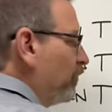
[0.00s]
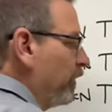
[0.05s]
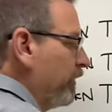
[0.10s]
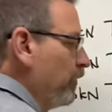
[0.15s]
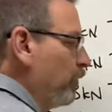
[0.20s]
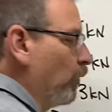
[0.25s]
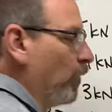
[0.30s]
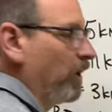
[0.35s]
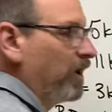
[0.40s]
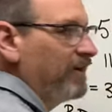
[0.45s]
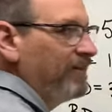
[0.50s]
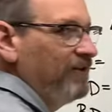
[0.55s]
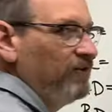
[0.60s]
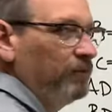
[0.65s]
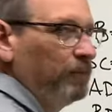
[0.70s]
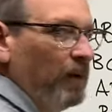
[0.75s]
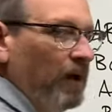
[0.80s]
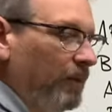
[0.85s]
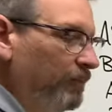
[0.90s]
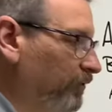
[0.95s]
you're working these
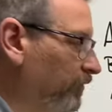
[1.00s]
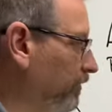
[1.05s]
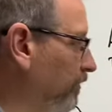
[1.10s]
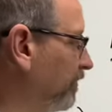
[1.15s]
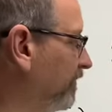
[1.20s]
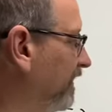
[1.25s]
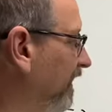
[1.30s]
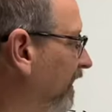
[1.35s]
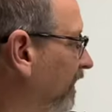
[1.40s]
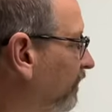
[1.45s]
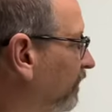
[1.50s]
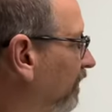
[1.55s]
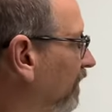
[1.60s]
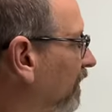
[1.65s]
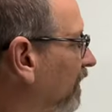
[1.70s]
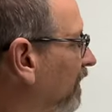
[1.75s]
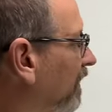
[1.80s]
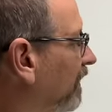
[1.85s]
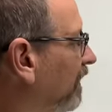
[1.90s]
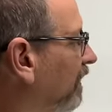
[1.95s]
problems on your test,
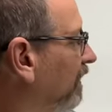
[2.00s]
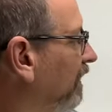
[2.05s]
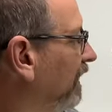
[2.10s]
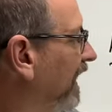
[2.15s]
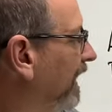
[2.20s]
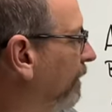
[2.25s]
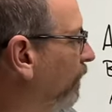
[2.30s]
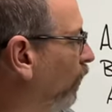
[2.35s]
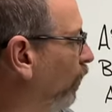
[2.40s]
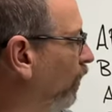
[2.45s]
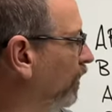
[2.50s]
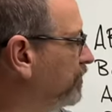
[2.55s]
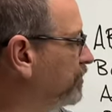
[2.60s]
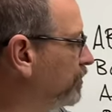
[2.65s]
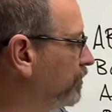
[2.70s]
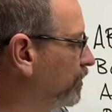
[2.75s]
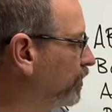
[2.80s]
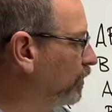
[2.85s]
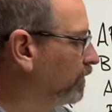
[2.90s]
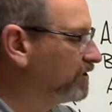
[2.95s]
label what you're
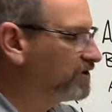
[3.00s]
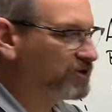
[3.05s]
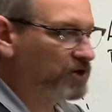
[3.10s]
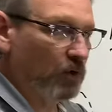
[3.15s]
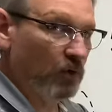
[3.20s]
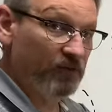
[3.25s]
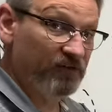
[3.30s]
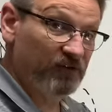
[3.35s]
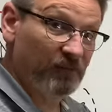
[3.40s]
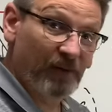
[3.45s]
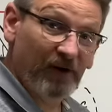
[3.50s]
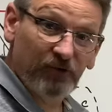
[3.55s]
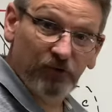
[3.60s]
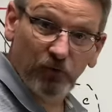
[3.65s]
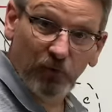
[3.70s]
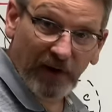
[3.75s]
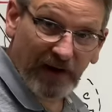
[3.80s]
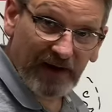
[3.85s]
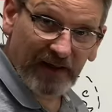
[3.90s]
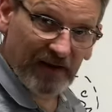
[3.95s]
doing so if somebody's
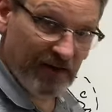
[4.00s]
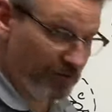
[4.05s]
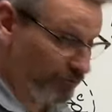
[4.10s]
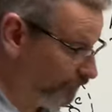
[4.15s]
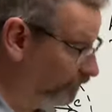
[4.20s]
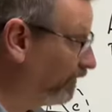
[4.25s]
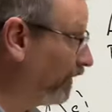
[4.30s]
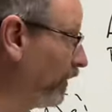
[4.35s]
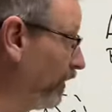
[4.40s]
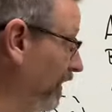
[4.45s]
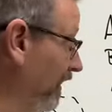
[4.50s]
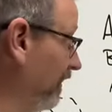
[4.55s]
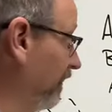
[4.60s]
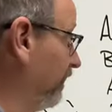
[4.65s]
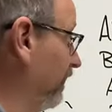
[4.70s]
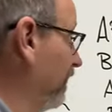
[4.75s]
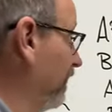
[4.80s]
grading it's very easy to